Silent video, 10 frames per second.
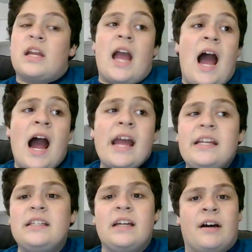
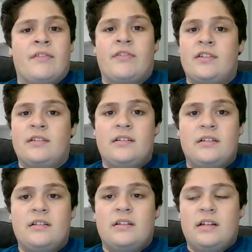kind of
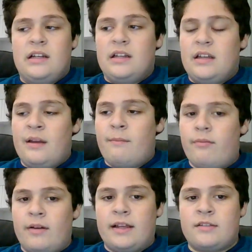
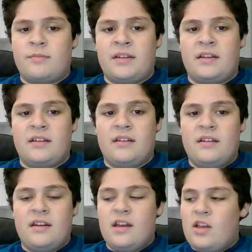impress me.
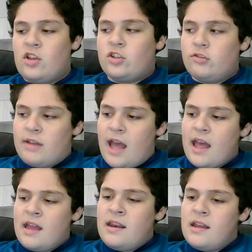
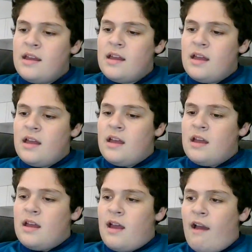Sudan
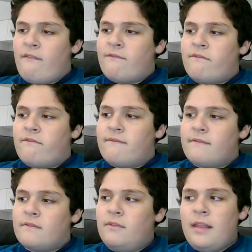have,
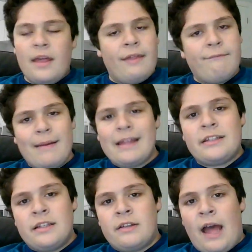well, yeah, they've made it
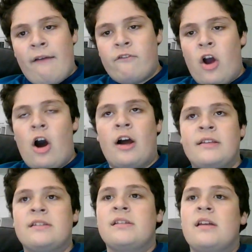to
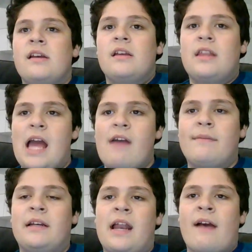AFCONs. They have
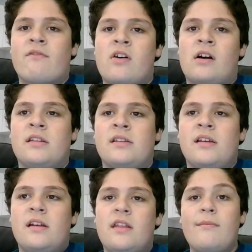made it to AFCONs.
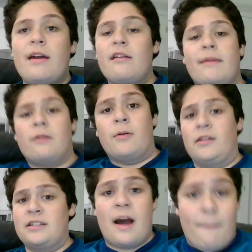They might have made a
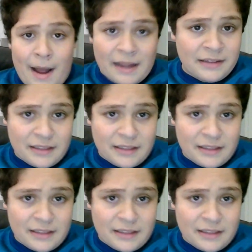World Cup back in